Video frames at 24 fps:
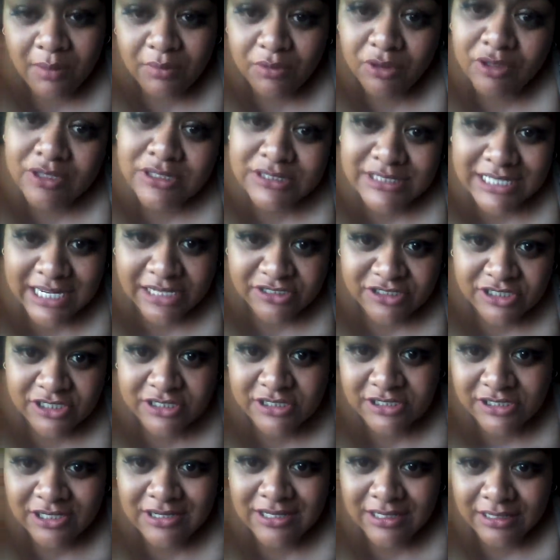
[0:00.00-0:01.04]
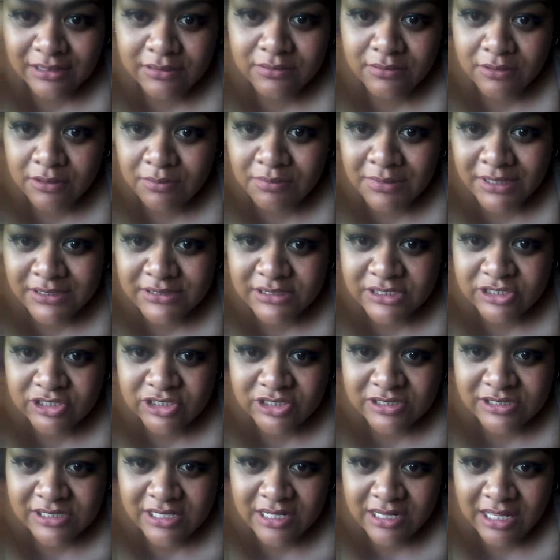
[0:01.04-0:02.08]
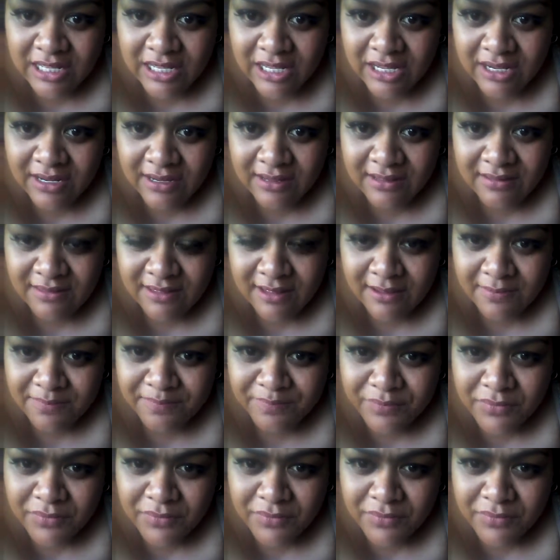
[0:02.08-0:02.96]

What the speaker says: use that just so that the message is clear here that